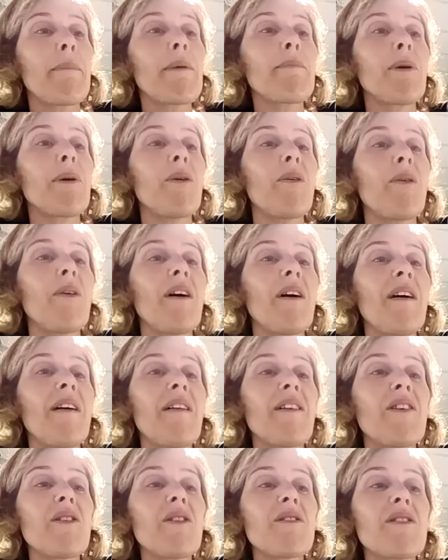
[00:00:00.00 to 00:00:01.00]
people
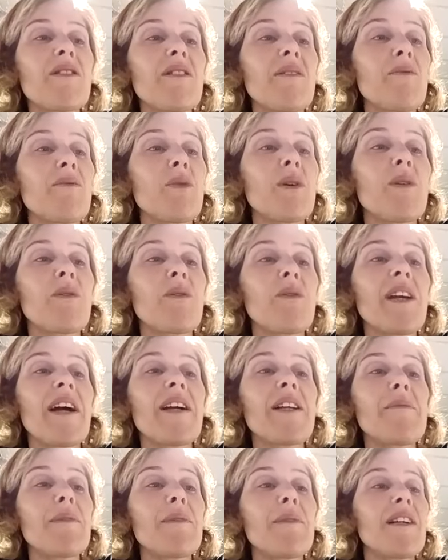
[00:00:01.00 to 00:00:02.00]
because it will
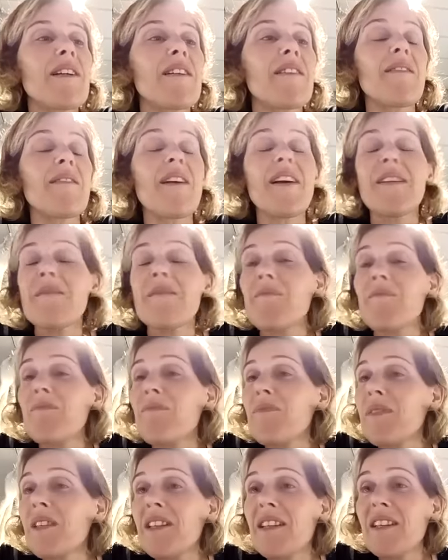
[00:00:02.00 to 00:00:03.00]
guide me in
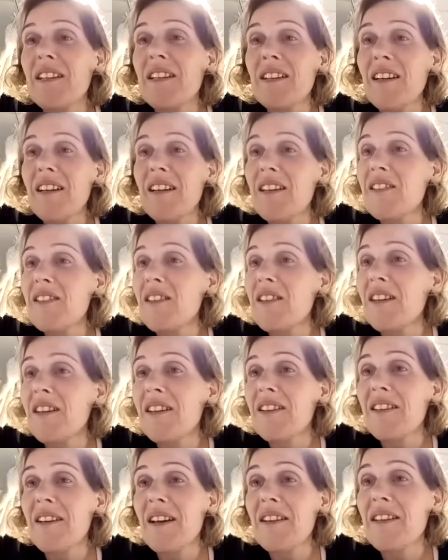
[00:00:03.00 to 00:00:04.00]

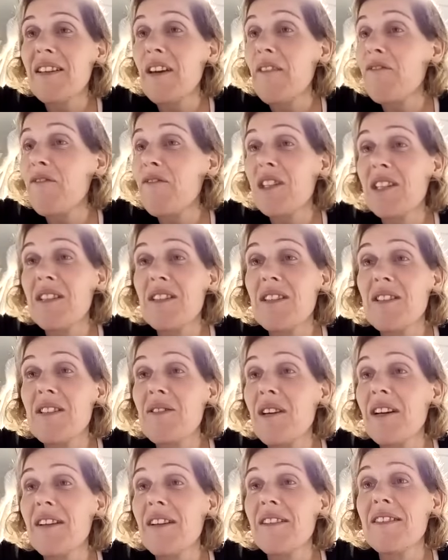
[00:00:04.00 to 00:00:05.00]
giftings.
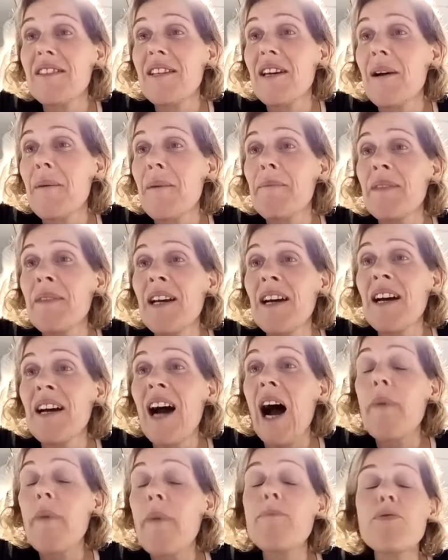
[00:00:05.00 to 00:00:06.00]
And
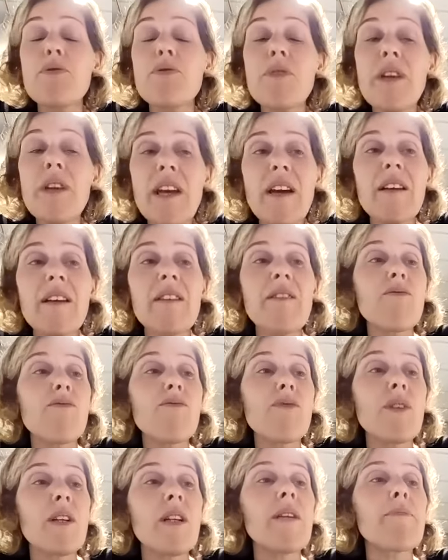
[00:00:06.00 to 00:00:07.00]
I'm praying,
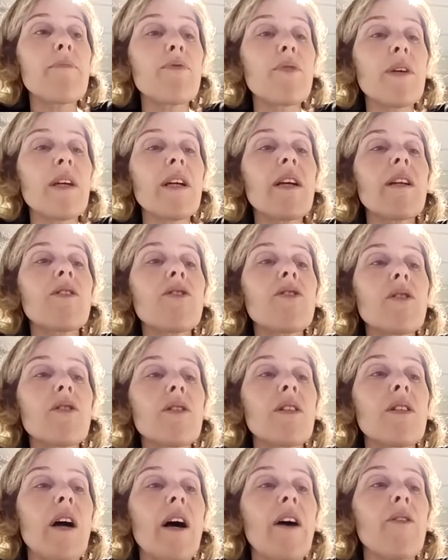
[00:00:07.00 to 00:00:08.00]
really praying
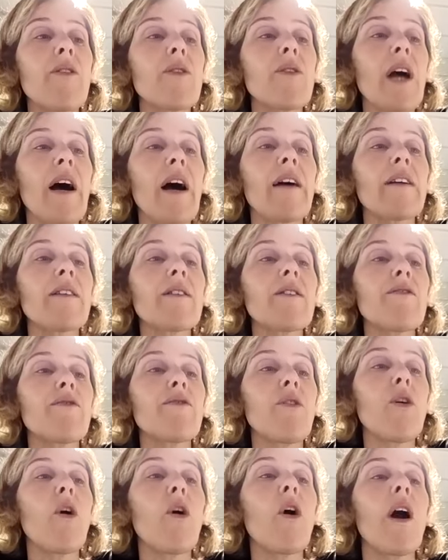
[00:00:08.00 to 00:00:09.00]
just now, guys,
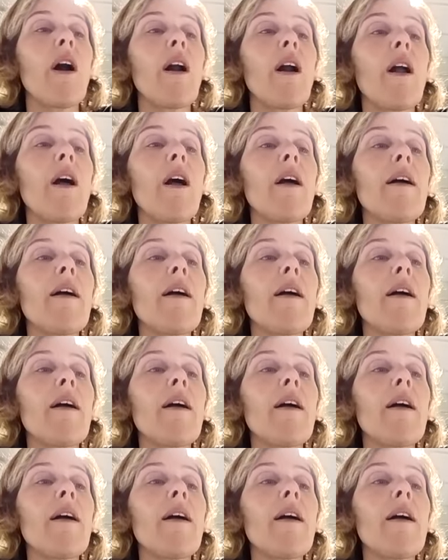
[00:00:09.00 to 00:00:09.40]
for